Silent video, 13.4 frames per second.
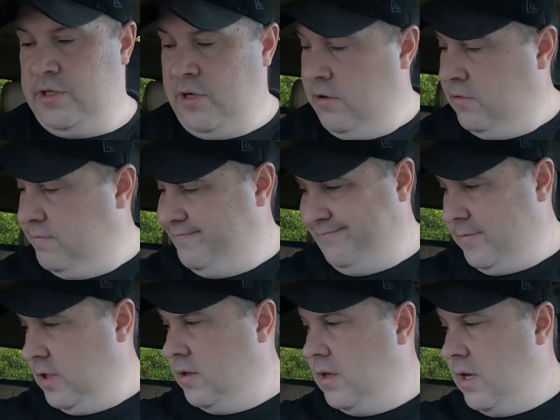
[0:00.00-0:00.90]
so
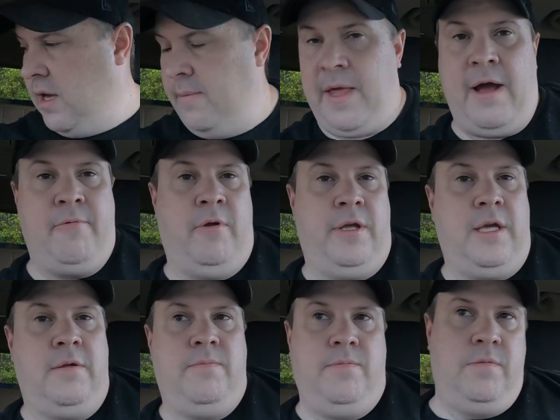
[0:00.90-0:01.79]
I'm not
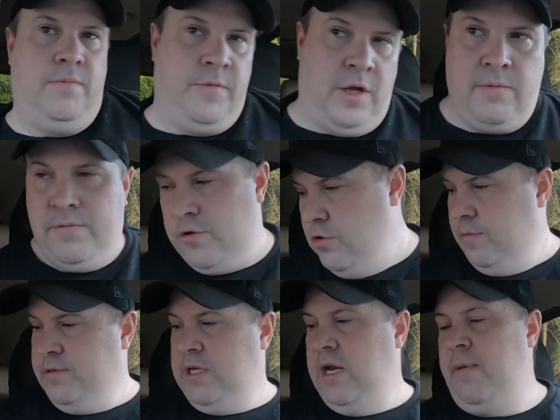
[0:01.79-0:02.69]
really,
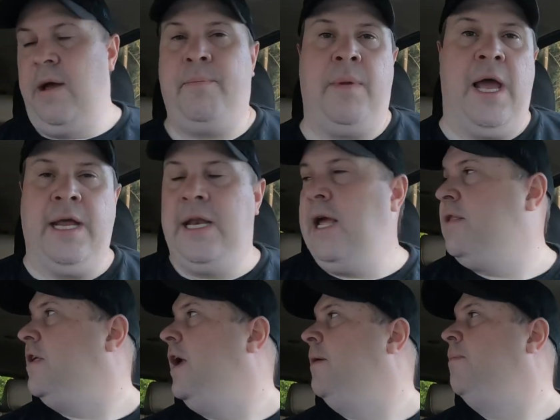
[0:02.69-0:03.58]
too upset about buying
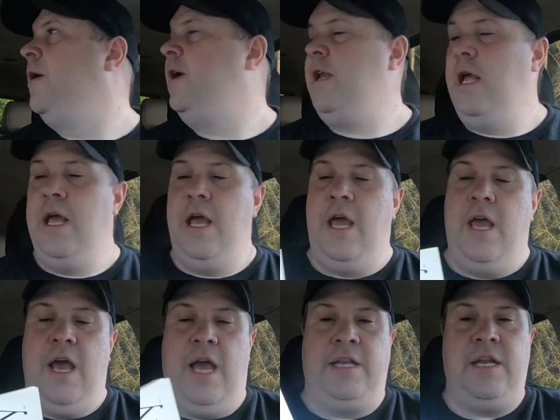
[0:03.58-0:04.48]
that thing. But
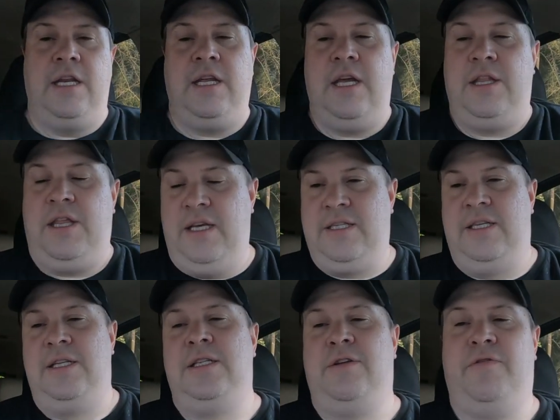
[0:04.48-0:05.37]
I did get
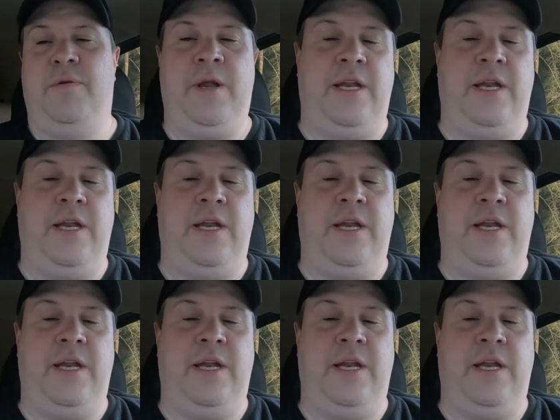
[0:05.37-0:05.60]
this, and this is from